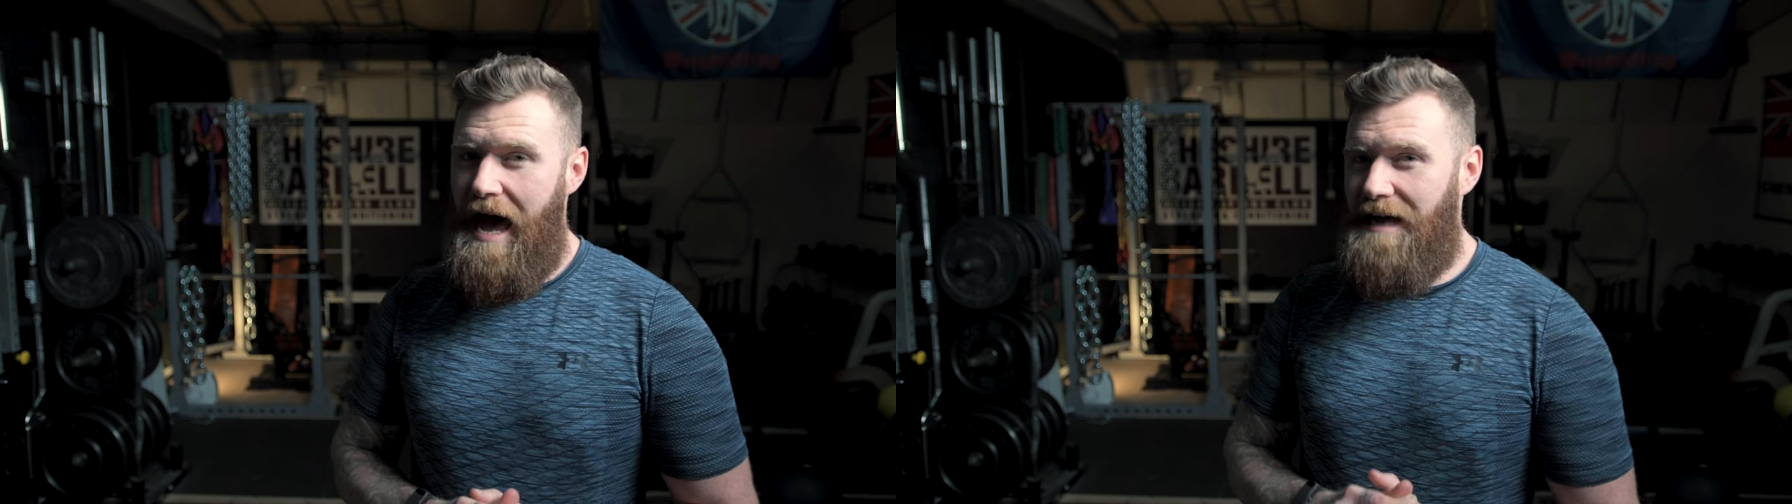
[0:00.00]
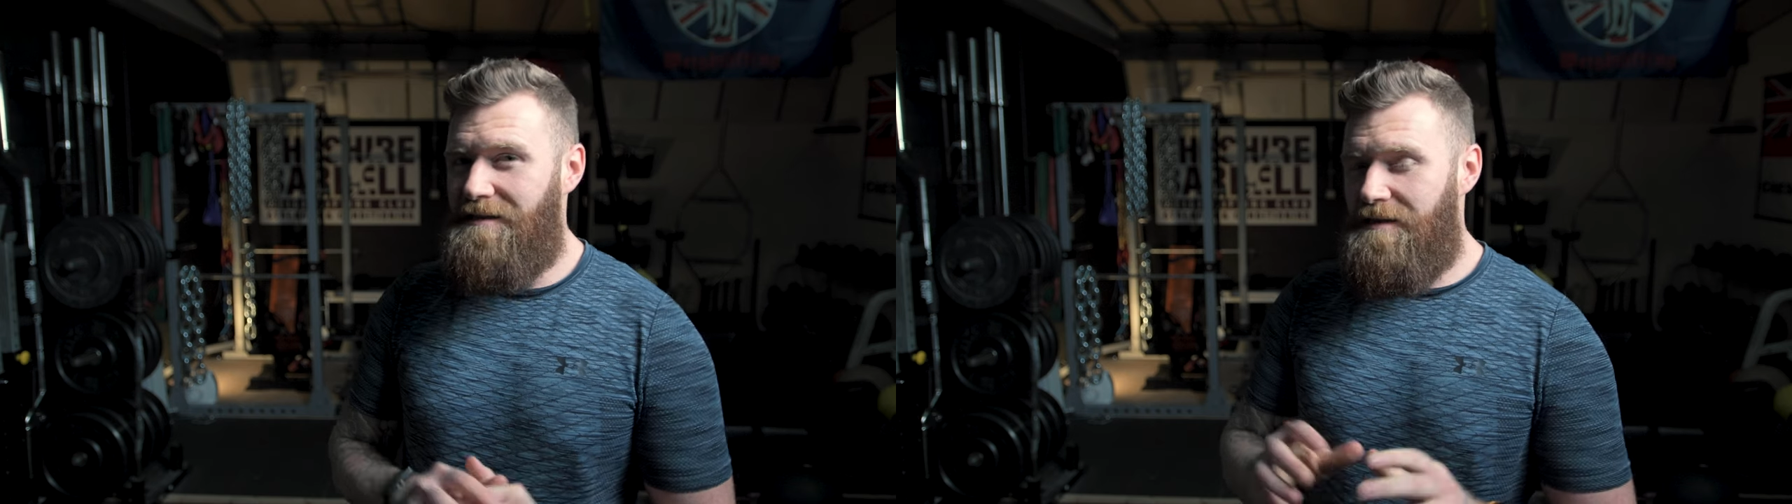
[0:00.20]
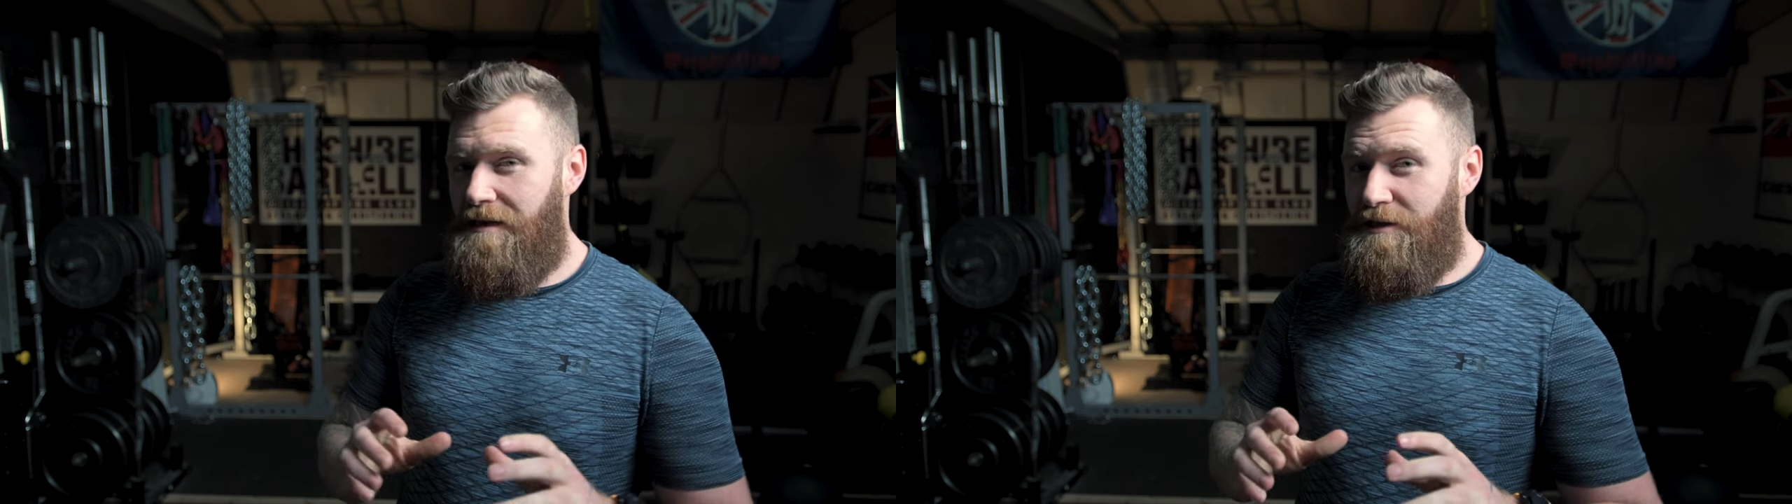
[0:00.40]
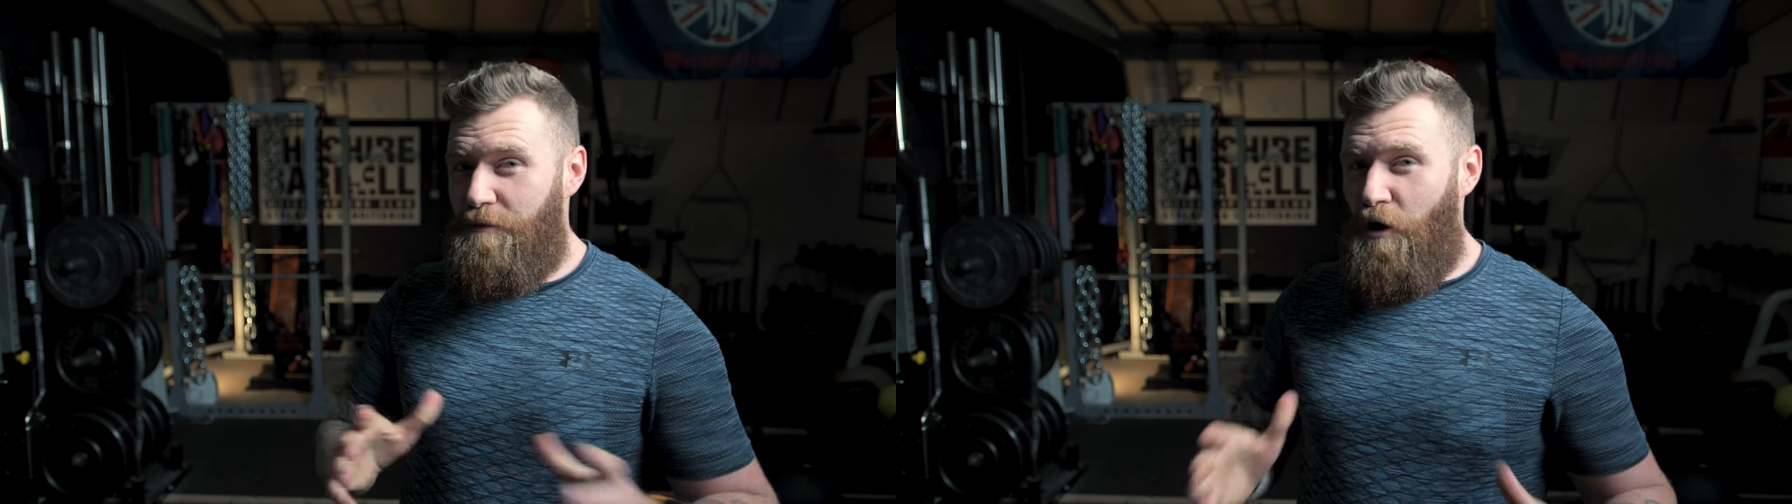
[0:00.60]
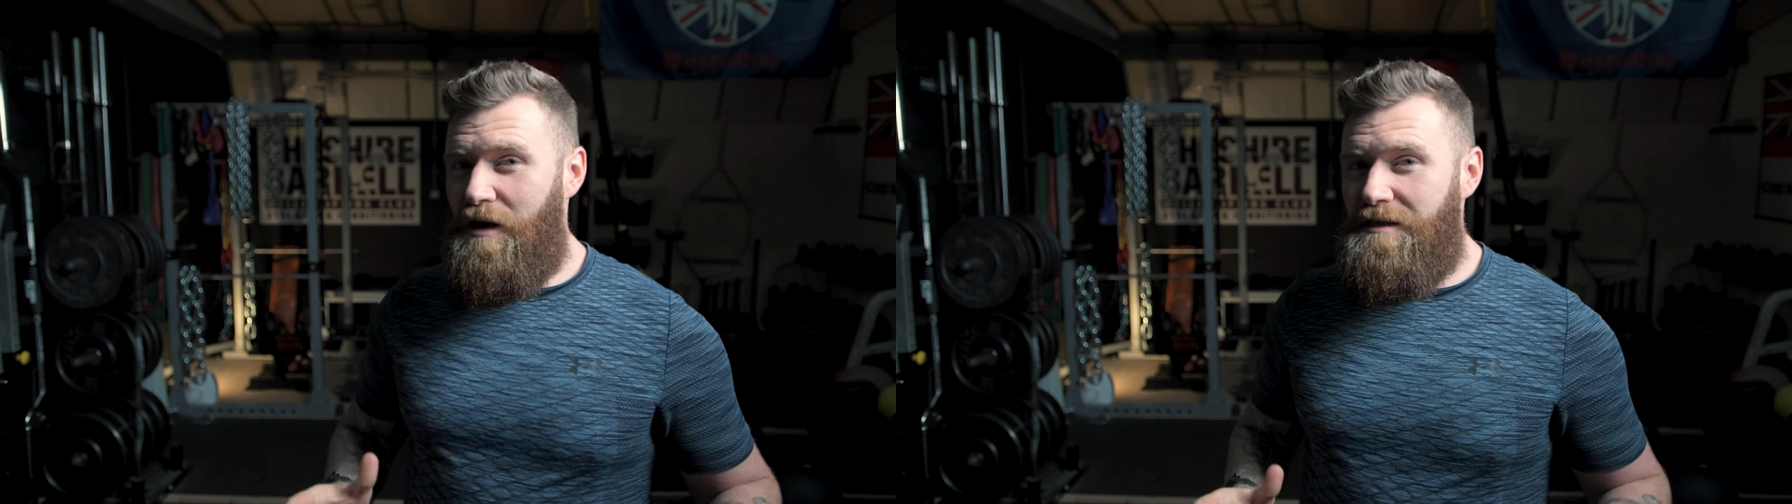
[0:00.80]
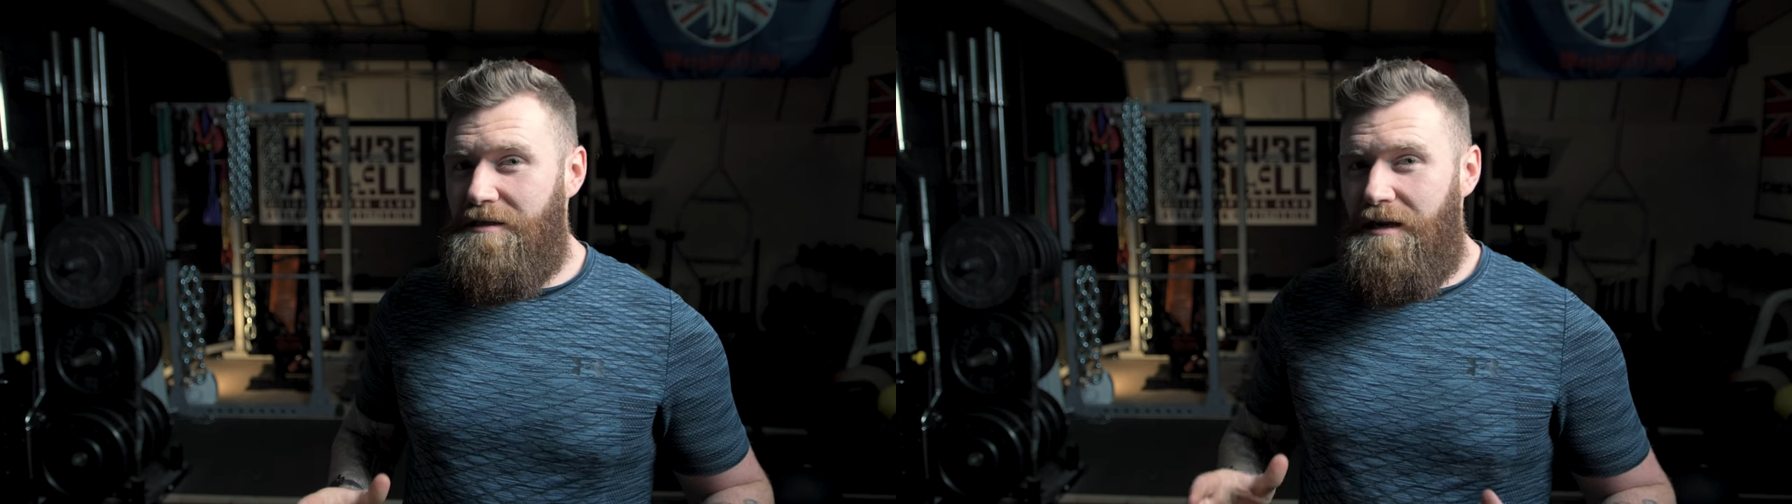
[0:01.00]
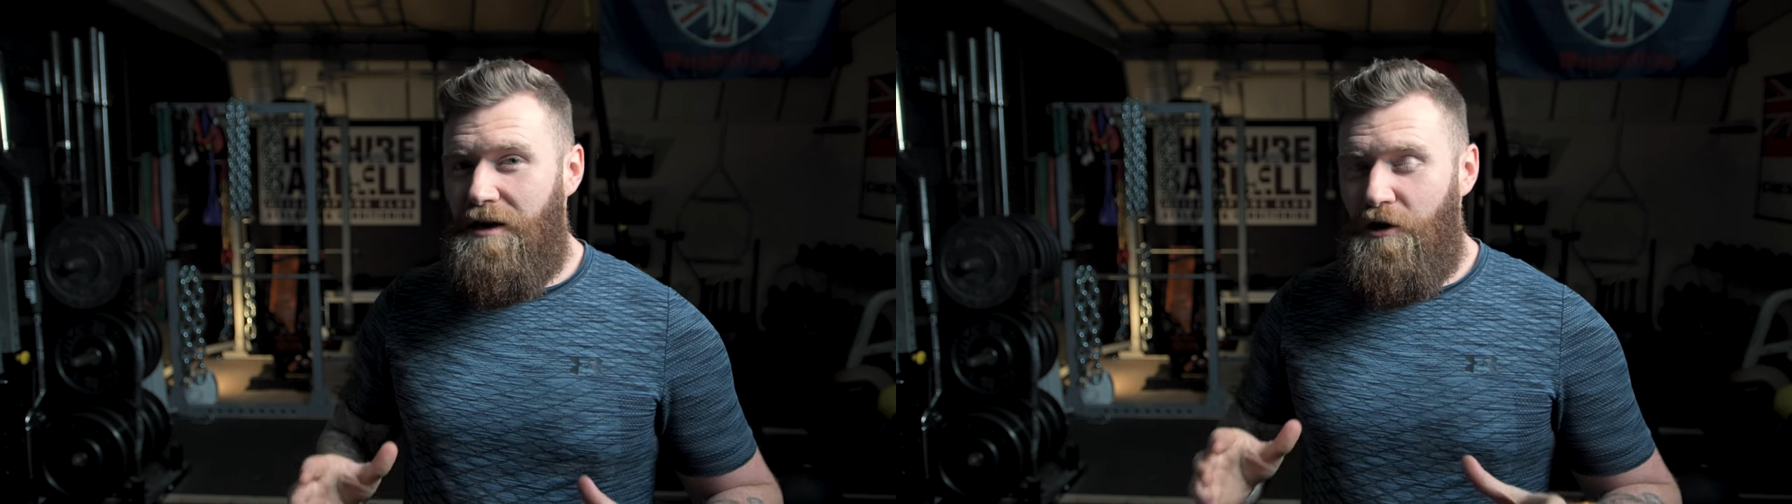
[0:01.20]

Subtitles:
And to be honest,